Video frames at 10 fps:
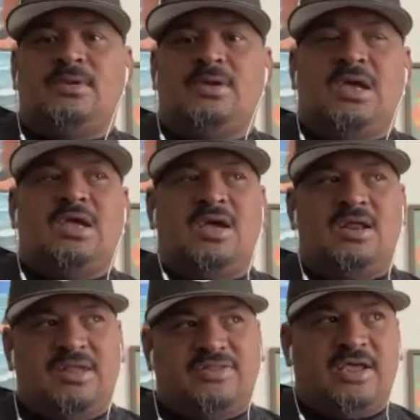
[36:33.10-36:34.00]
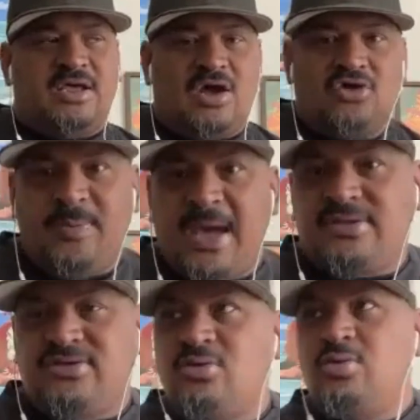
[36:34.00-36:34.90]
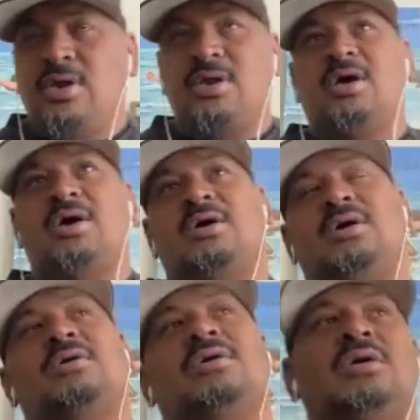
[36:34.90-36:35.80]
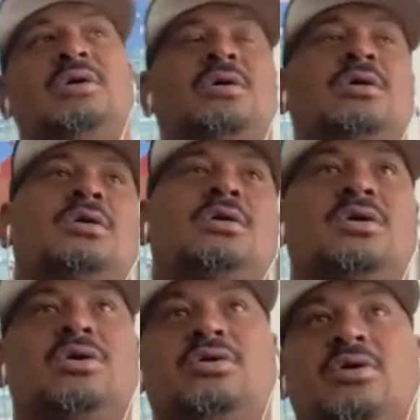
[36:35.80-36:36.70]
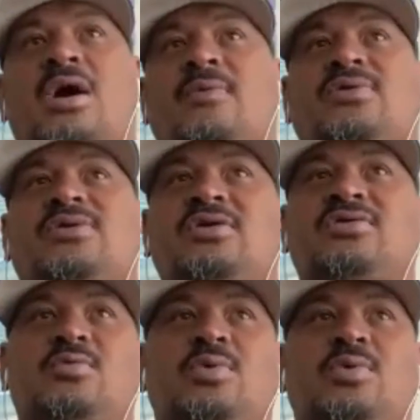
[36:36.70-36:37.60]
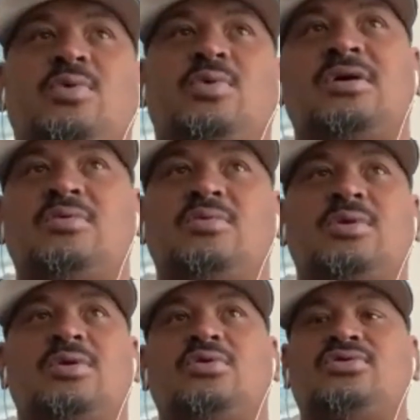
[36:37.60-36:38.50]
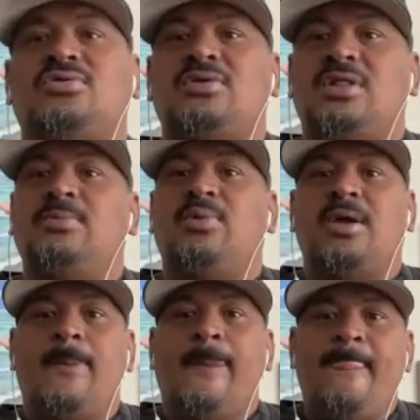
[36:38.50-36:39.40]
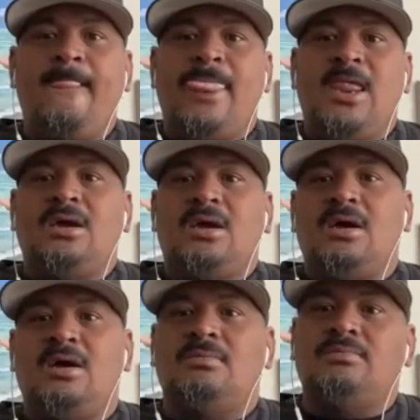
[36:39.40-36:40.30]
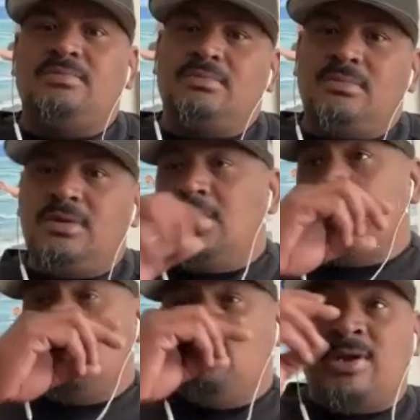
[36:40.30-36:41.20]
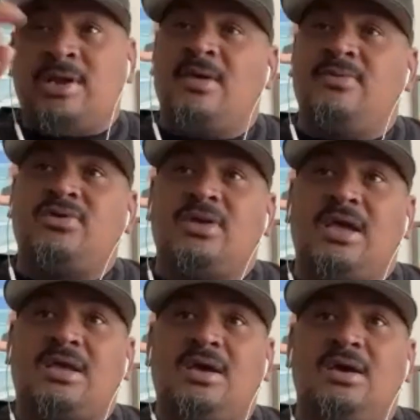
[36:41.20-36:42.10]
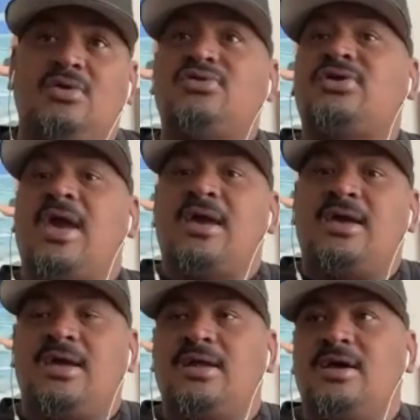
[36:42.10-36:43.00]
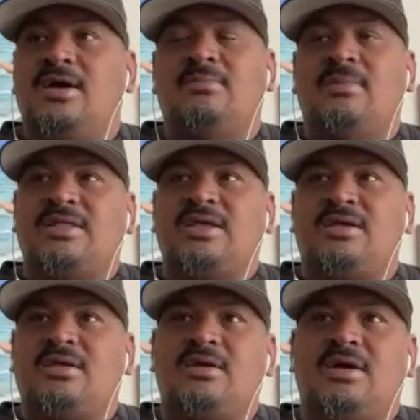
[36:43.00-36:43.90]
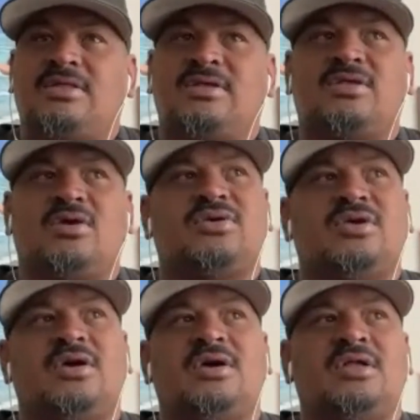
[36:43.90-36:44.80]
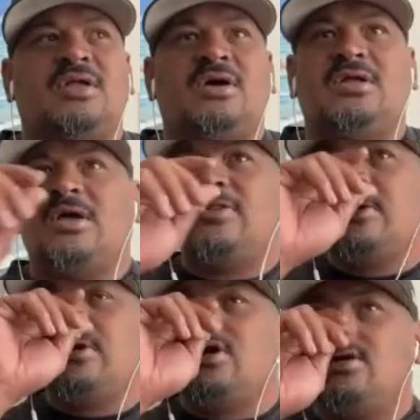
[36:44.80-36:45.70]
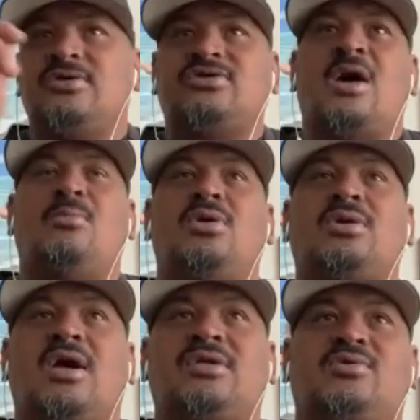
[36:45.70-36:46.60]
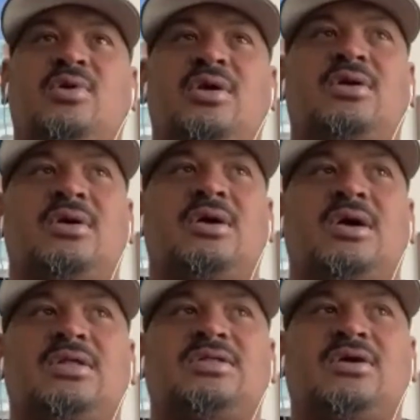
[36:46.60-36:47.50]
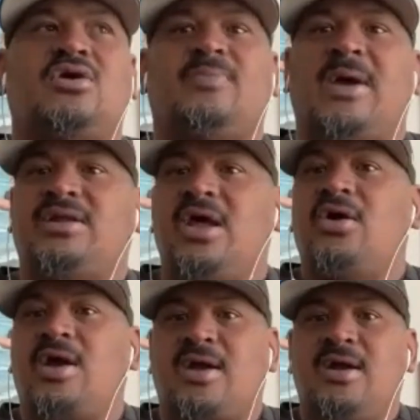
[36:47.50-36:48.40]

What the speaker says: and I think it goes back to what your conversation with Ush Libre. When it comes to like the Uce gang, and I think there's another Samoan content creator. I think goes by Derek.